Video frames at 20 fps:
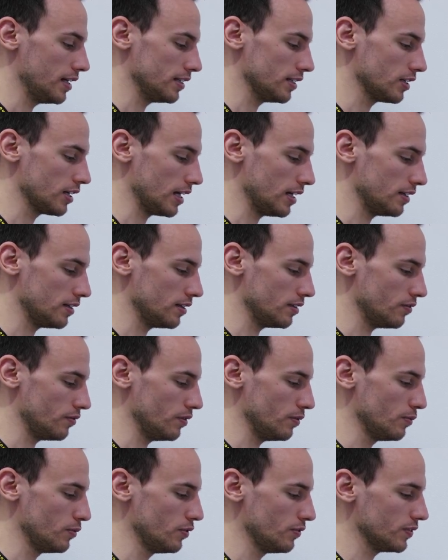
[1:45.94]
You can
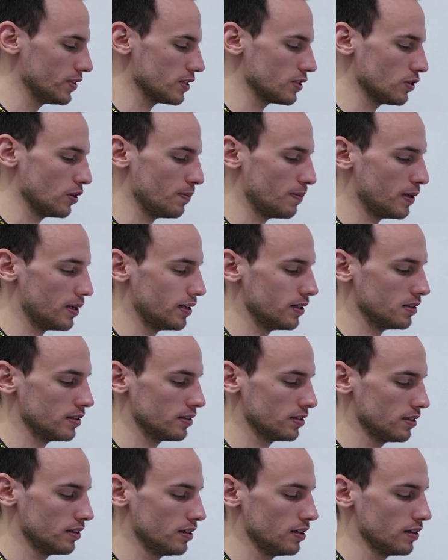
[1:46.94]
remove this top part.
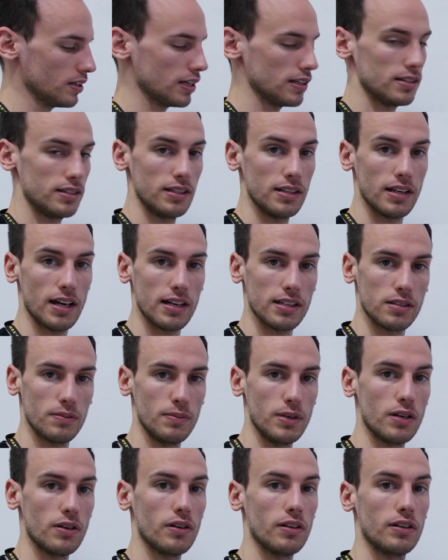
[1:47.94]
You can see it has a
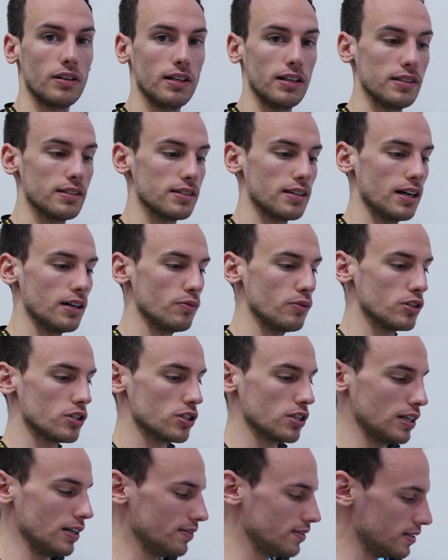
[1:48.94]
mirror inside,
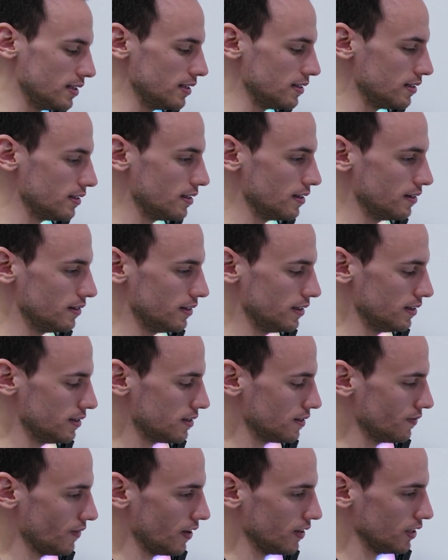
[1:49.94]
which gives it
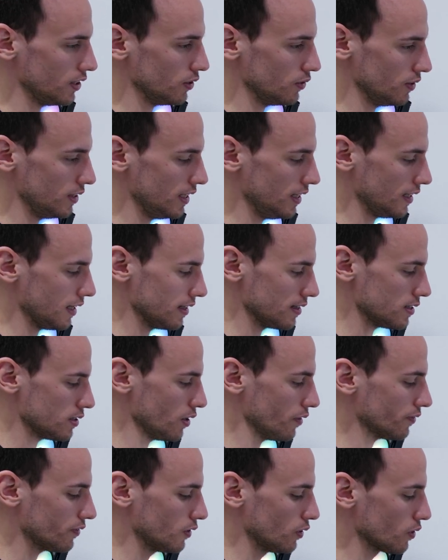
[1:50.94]
this very unique and
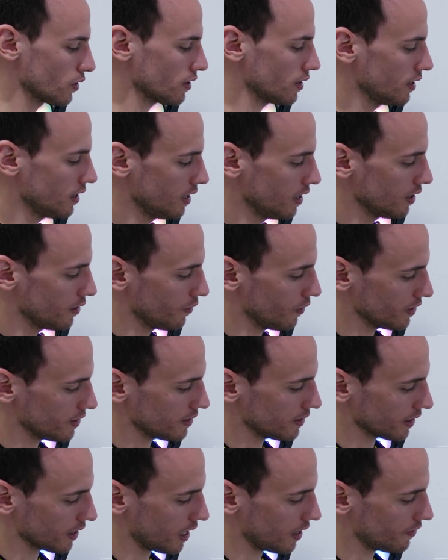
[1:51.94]
soft look
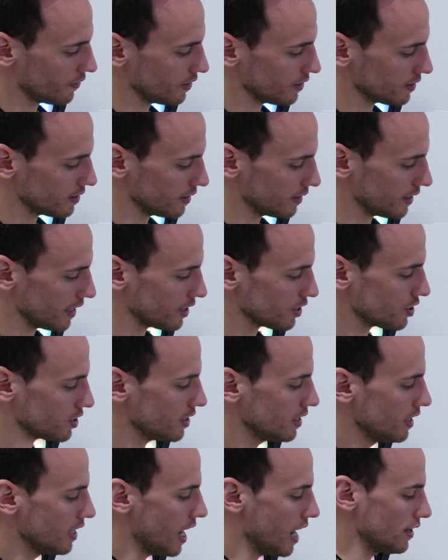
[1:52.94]
once the cover is attached.
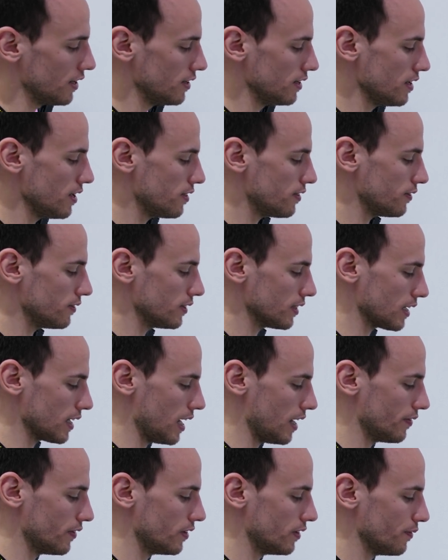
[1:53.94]
Underneath the
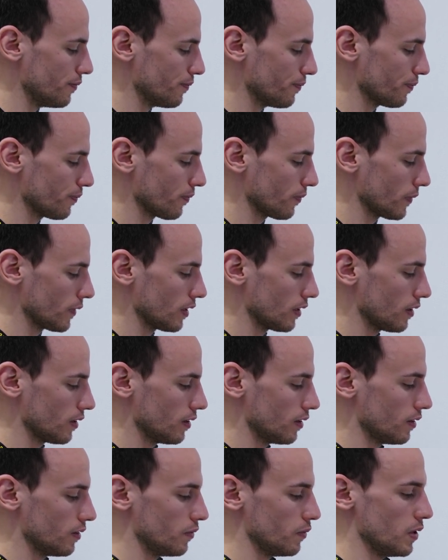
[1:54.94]
cover,
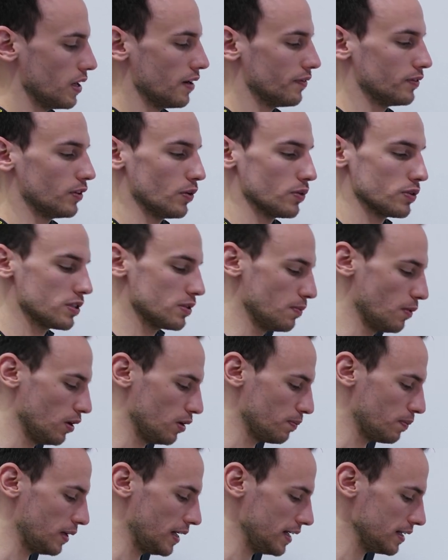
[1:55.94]
we have those
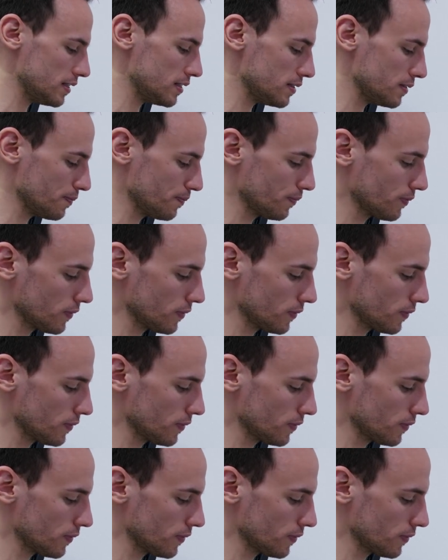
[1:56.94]
small plates.